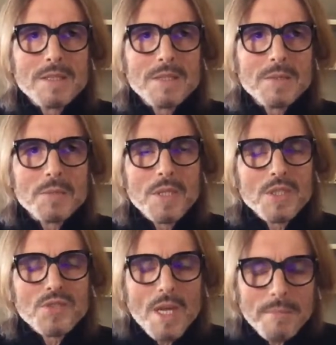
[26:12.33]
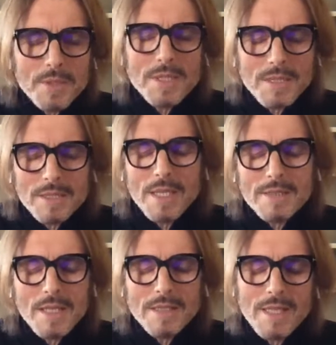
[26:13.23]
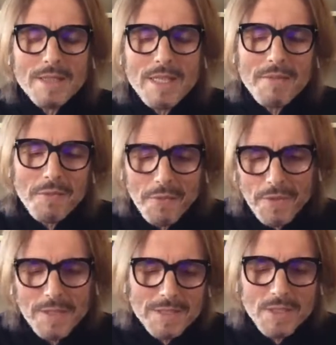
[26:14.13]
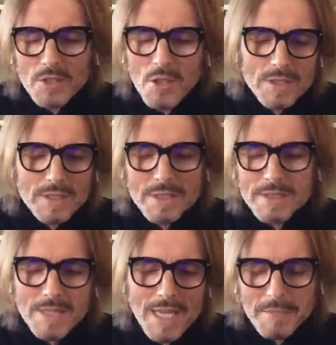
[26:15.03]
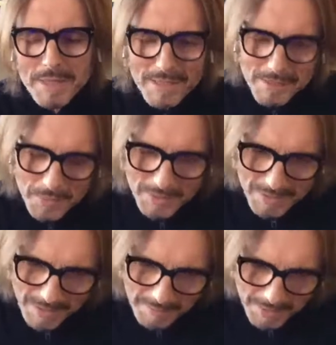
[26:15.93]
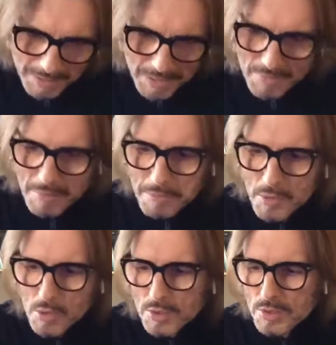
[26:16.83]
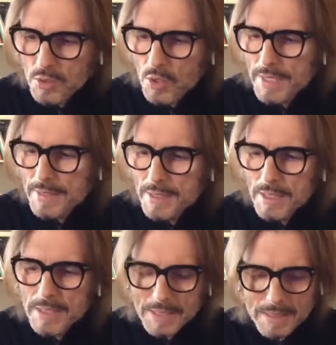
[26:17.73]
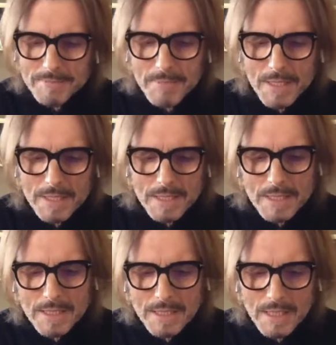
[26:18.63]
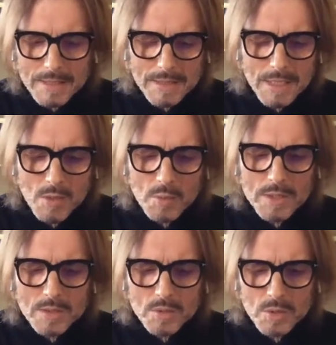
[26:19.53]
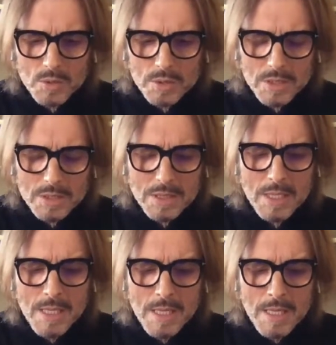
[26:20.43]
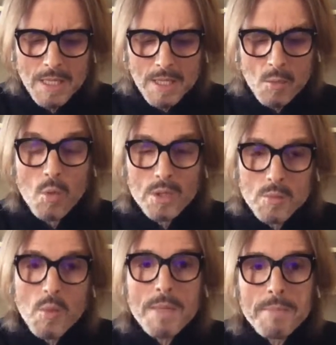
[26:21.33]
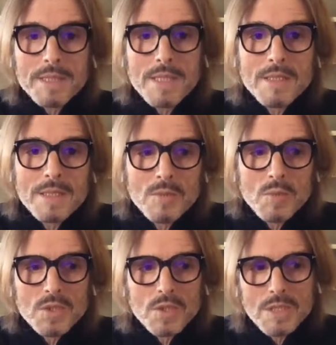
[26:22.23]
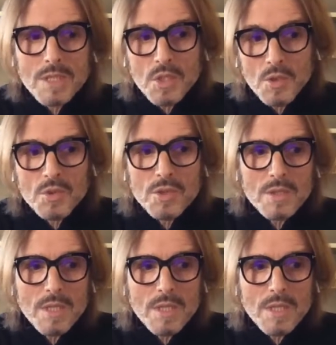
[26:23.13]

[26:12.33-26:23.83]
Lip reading: really jump on it and feeling not only the style, but that there is something even more. So I think like last year we introduced this worldwide patented, which is a huge